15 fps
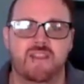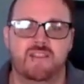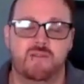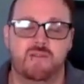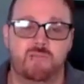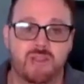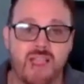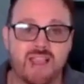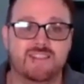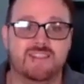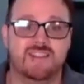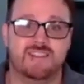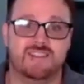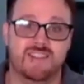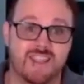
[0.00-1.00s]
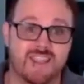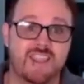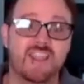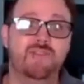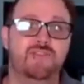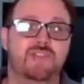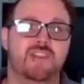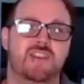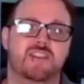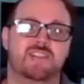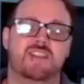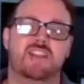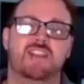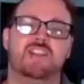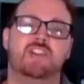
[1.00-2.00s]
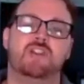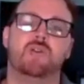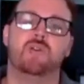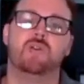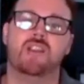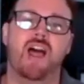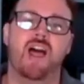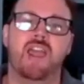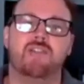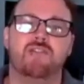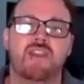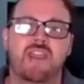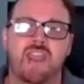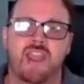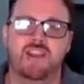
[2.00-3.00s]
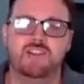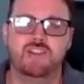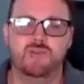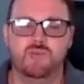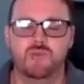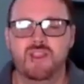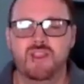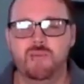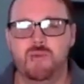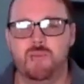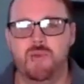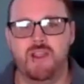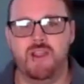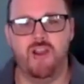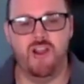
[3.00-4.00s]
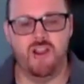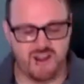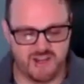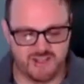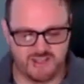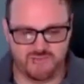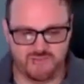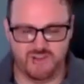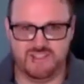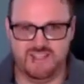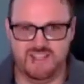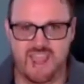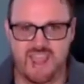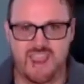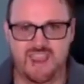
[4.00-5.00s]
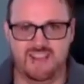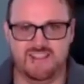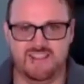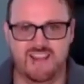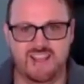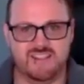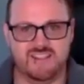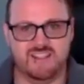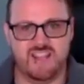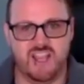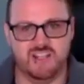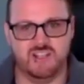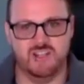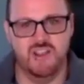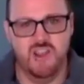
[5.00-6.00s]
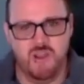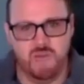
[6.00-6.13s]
the blessings, the giftedness in your life, and just really prepare your heart, not just for today and today's discussion,